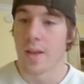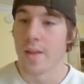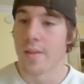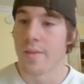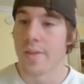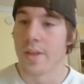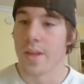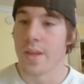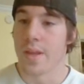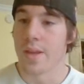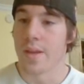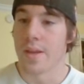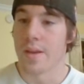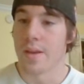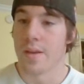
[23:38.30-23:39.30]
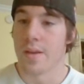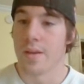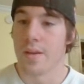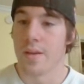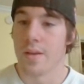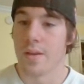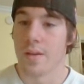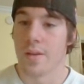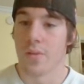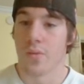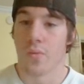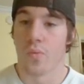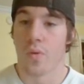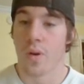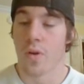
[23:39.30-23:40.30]
the
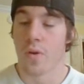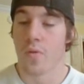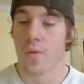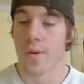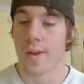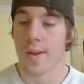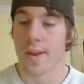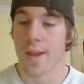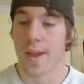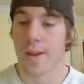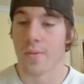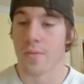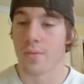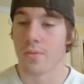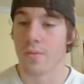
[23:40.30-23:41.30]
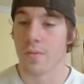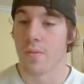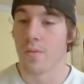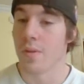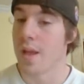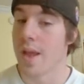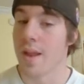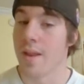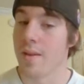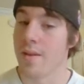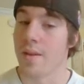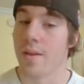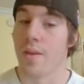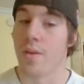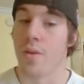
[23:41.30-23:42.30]
101 attack, which will end
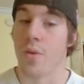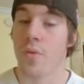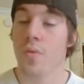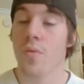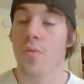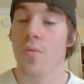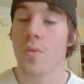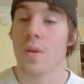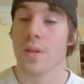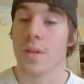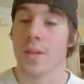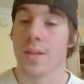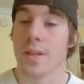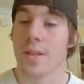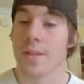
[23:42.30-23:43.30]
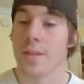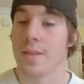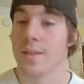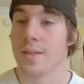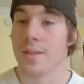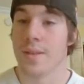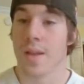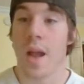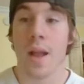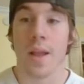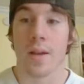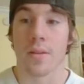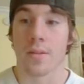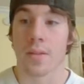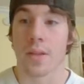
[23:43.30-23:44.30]
in no
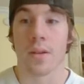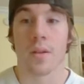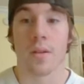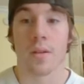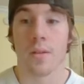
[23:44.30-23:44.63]
knockouts there.